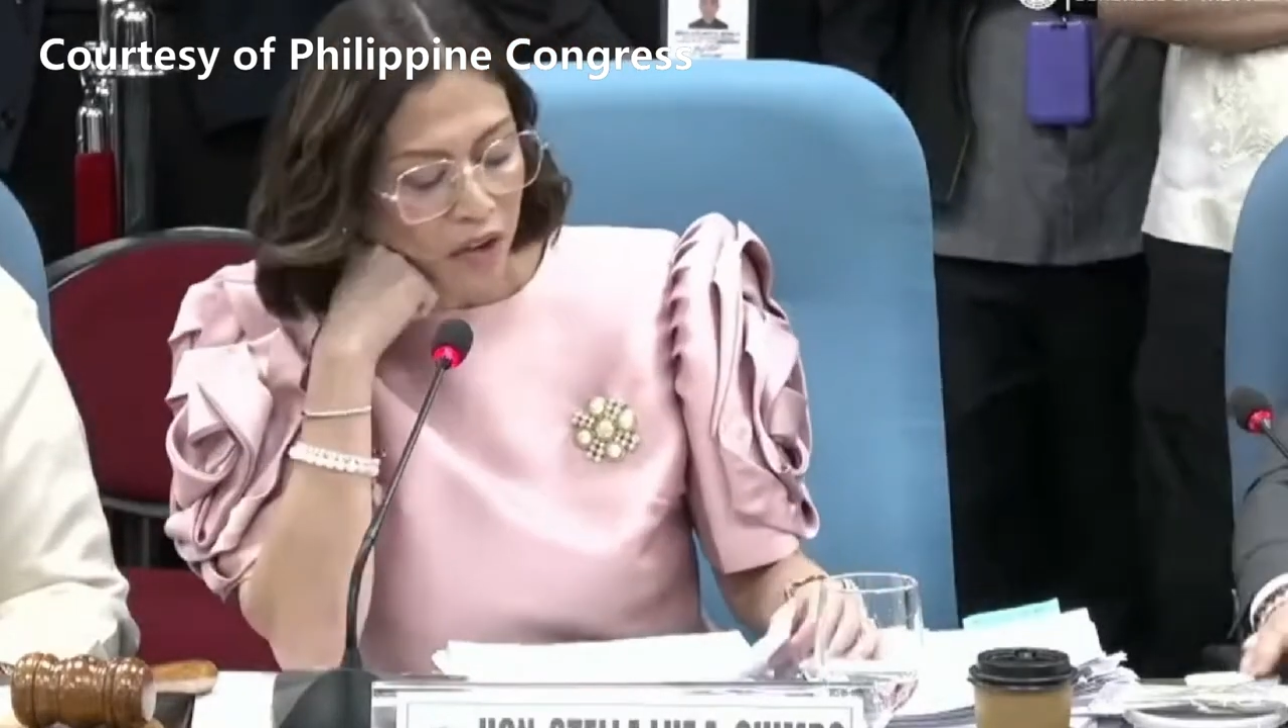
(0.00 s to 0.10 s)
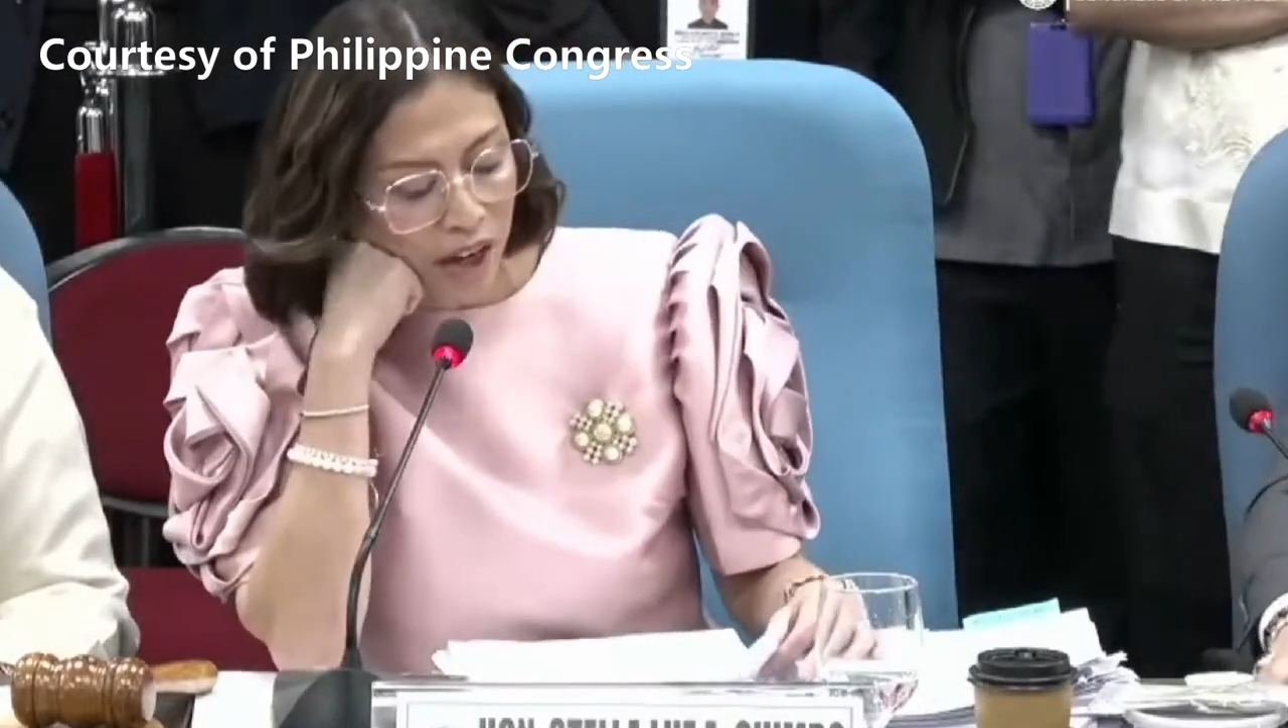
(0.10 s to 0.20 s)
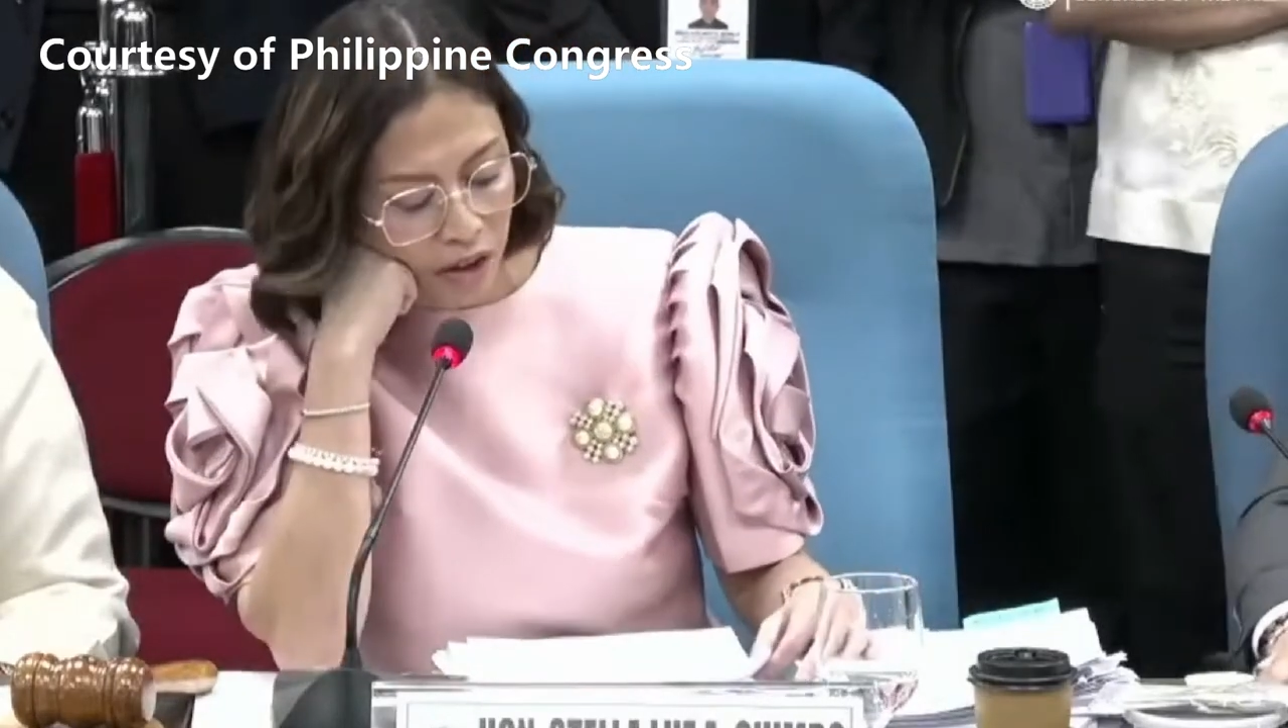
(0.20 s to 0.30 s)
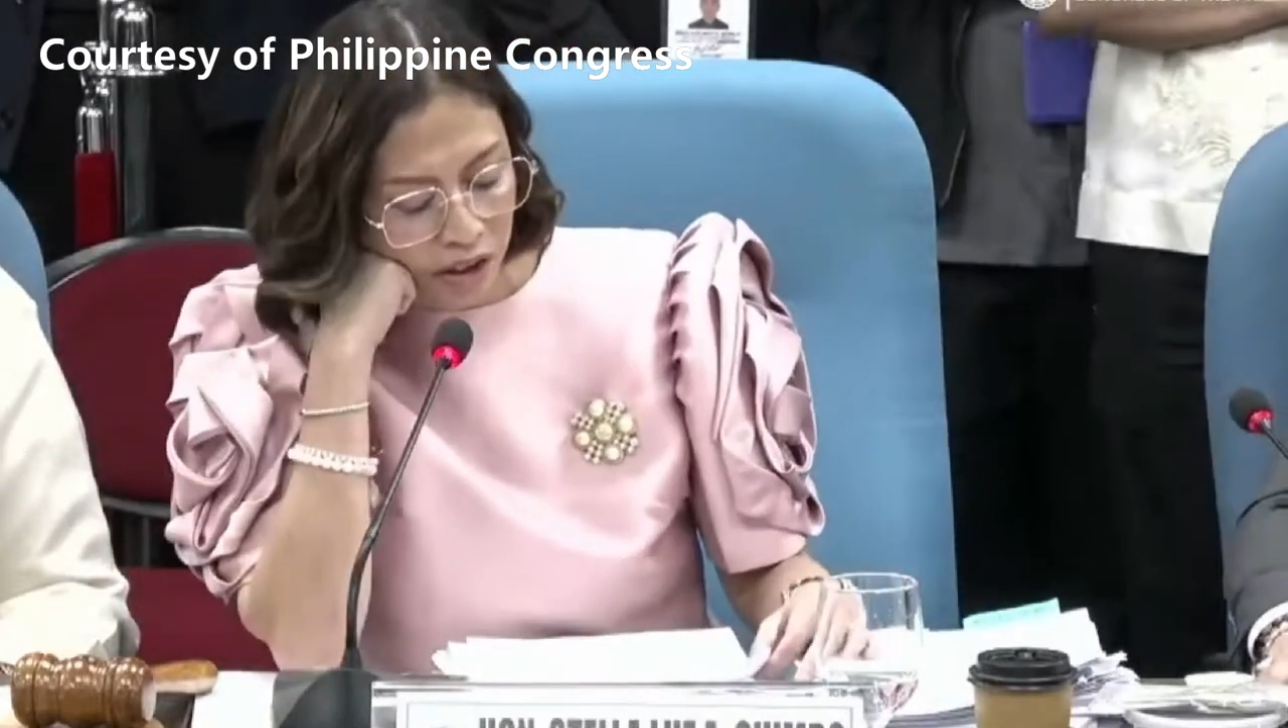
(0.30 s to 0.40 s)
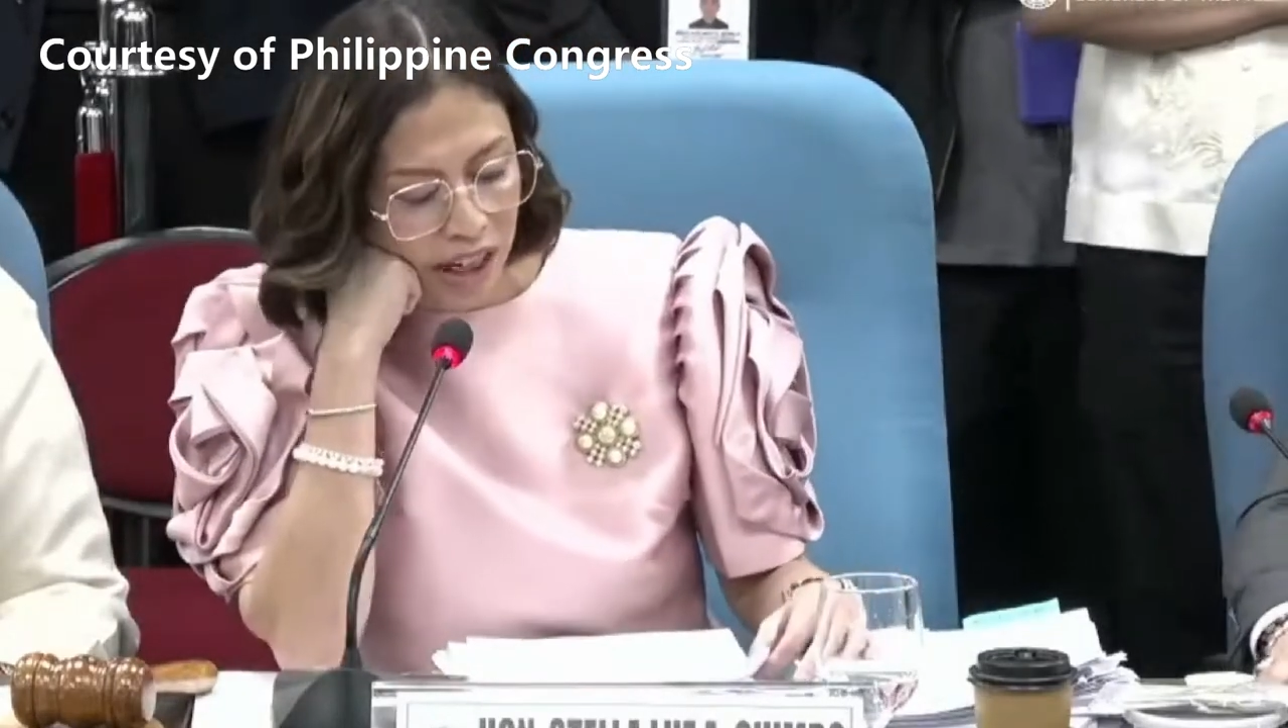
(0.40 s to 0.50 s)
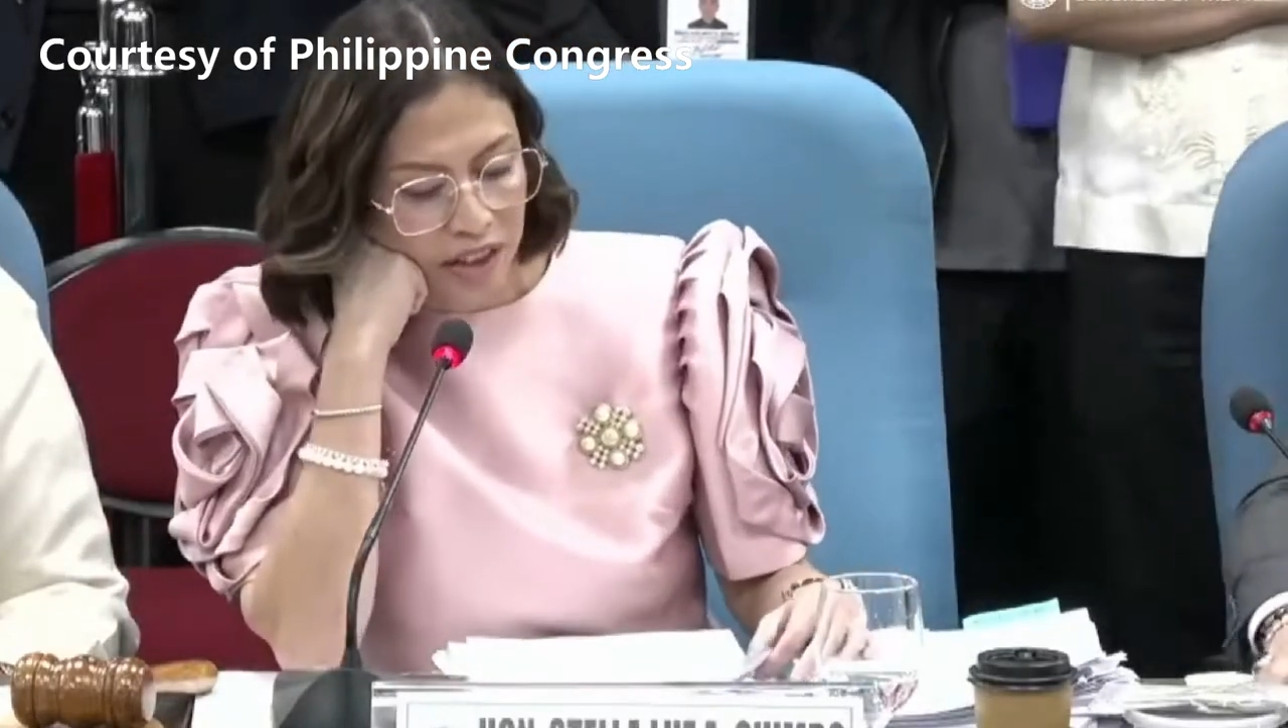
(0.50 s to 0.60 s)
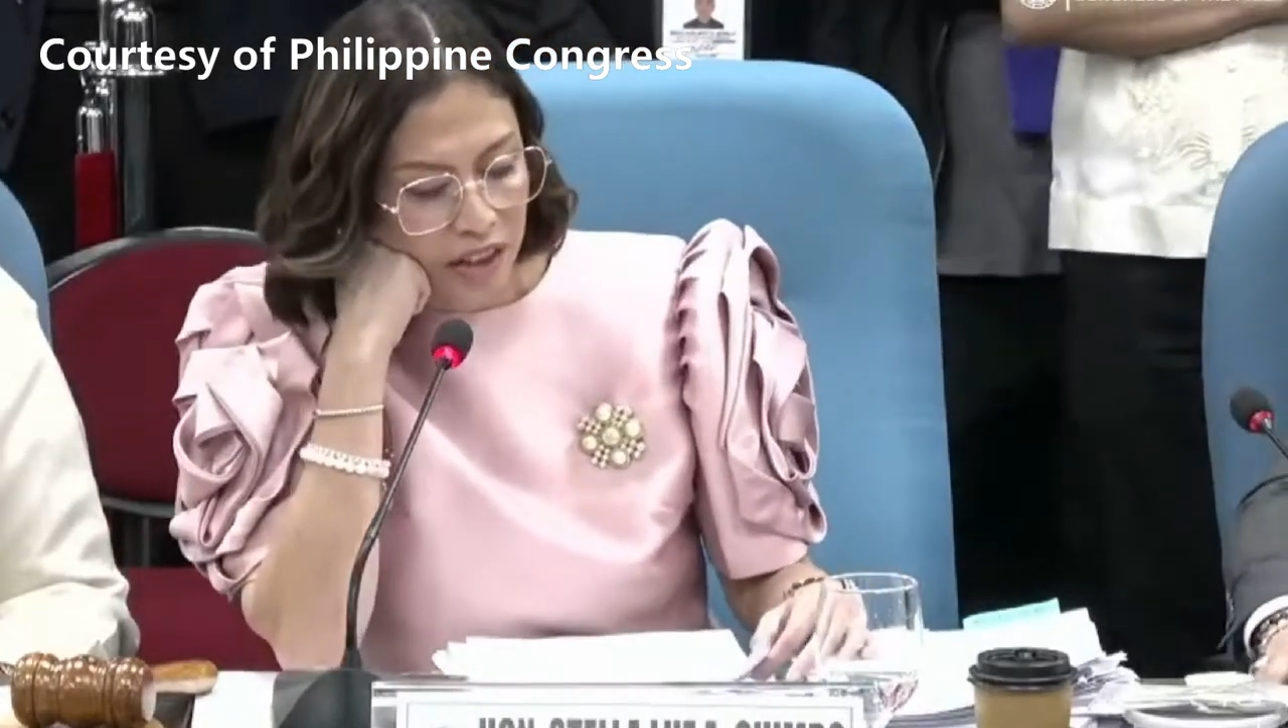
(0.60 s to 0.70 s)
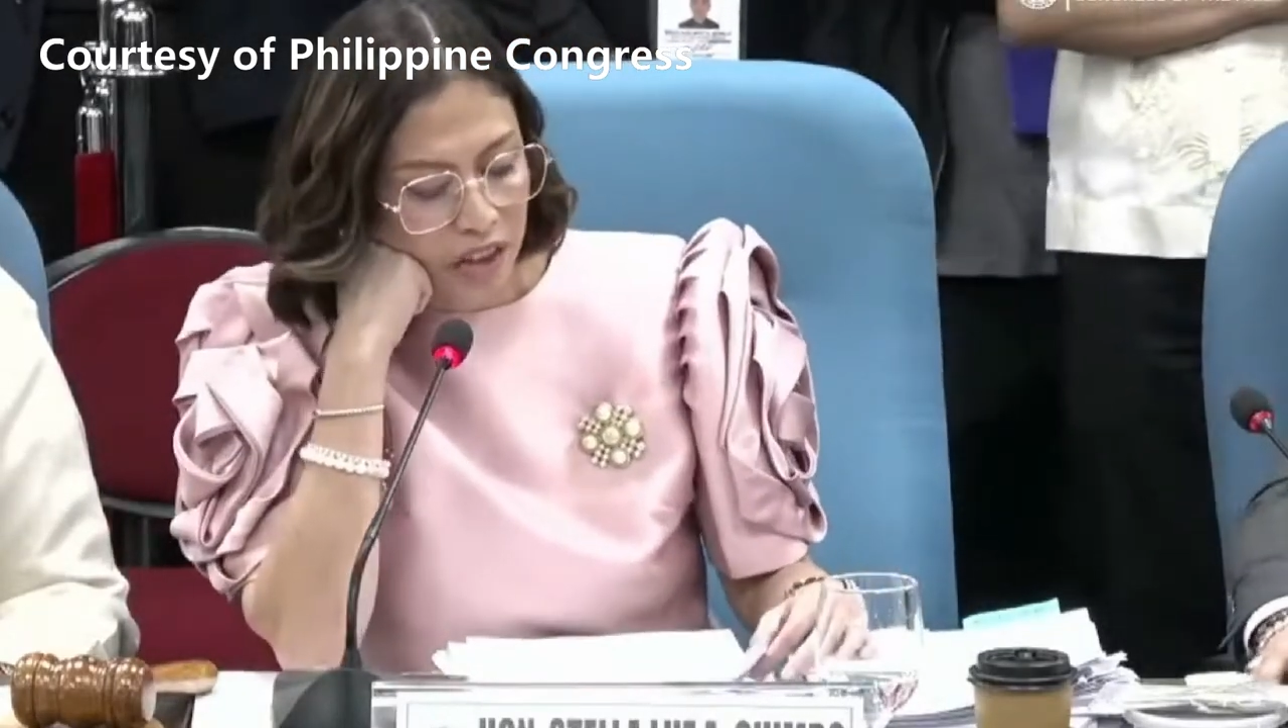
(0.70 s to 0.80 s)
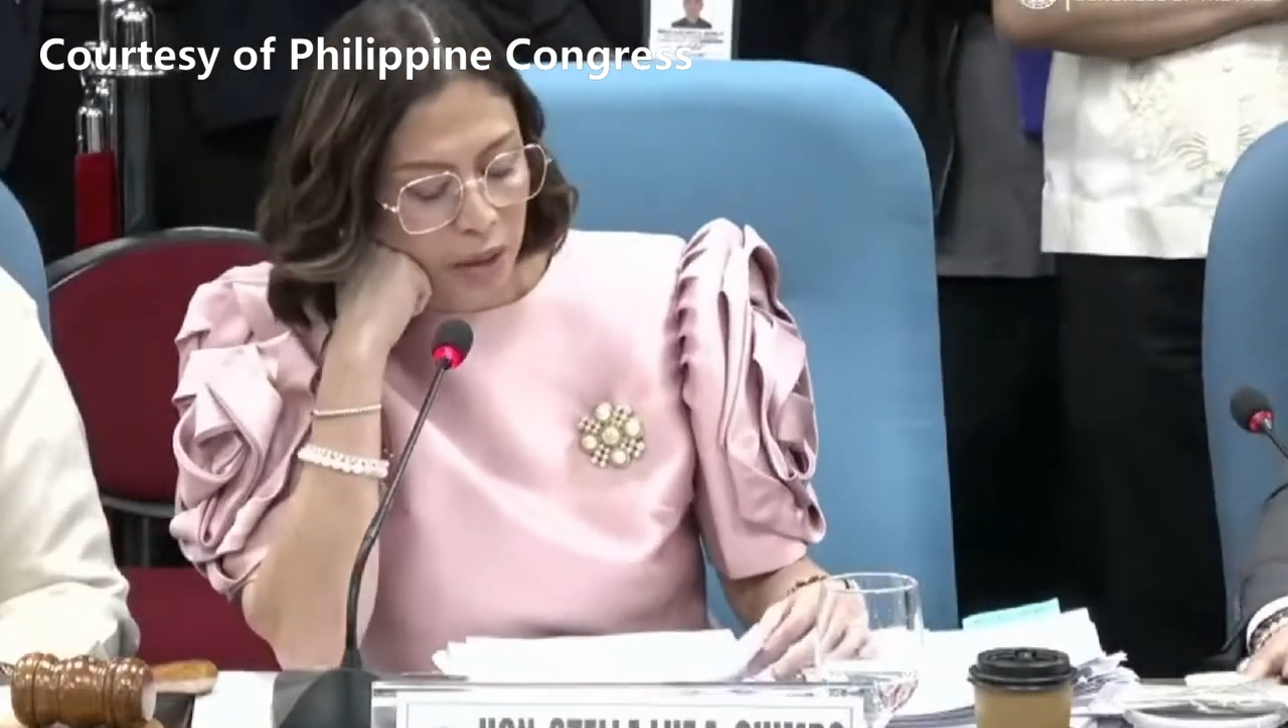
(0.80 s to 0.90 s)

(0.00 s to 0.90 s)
recognizes